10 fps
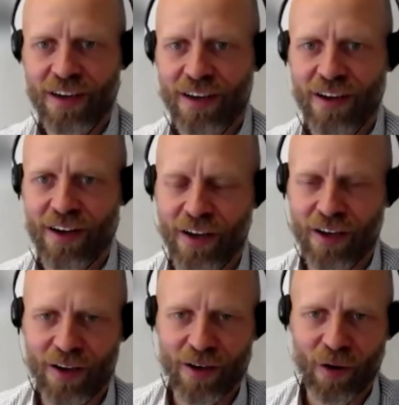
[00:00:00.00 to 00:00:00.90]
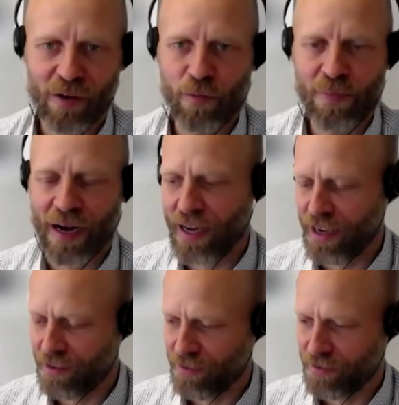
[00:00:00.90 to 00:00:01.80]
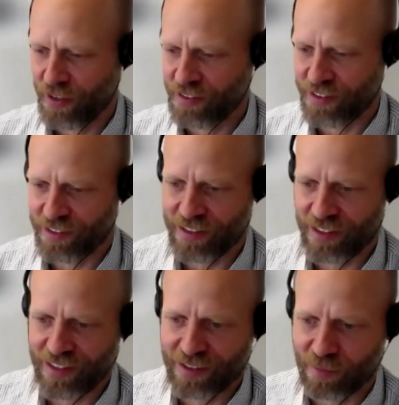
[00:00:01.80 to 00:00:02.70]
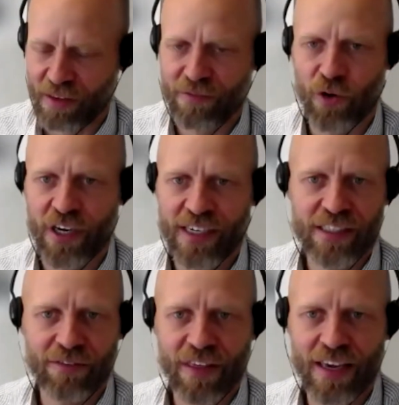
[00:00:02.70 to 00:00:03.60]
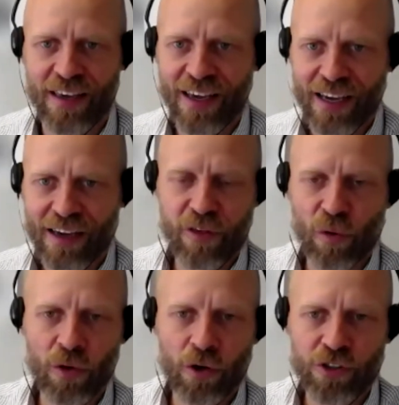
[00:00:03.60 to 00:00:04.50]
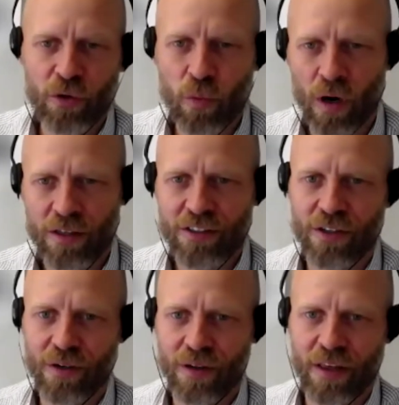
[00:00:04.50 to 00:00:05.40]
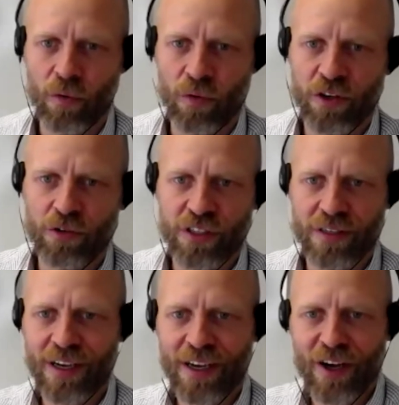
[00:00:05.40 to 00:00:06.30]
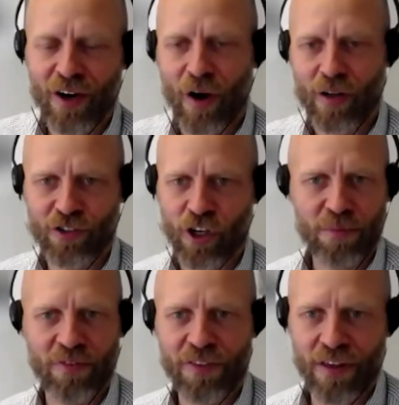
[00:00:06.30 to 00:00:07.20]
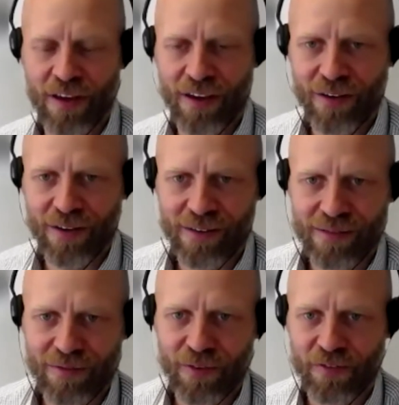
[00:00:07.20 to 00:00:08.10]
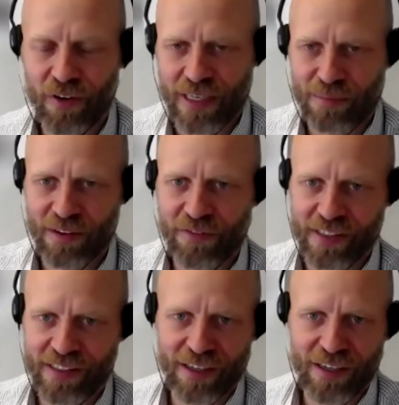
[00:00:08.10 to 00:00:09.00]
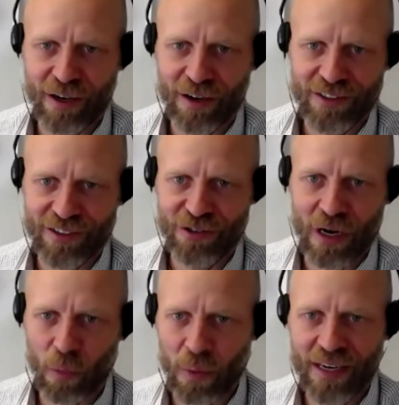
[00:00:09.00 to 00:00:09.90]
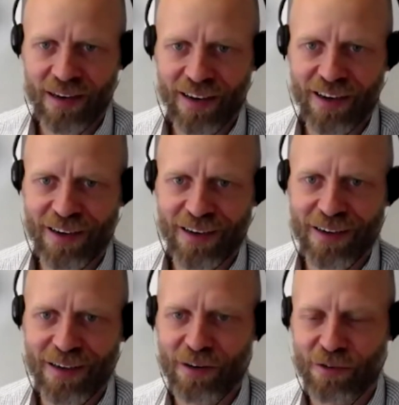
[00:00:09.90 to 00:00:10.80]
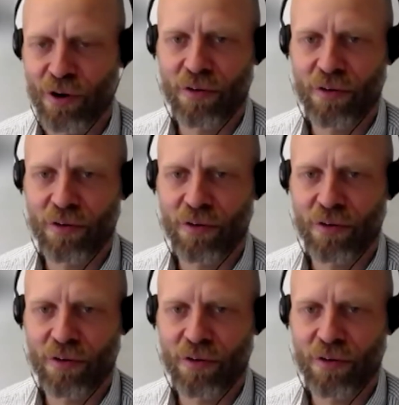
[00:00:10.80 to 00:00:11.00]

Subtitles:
or if you buy, for instance, something for your kids, if they only use it once, or they only use it on top of for example, if it's to Halloween, and you know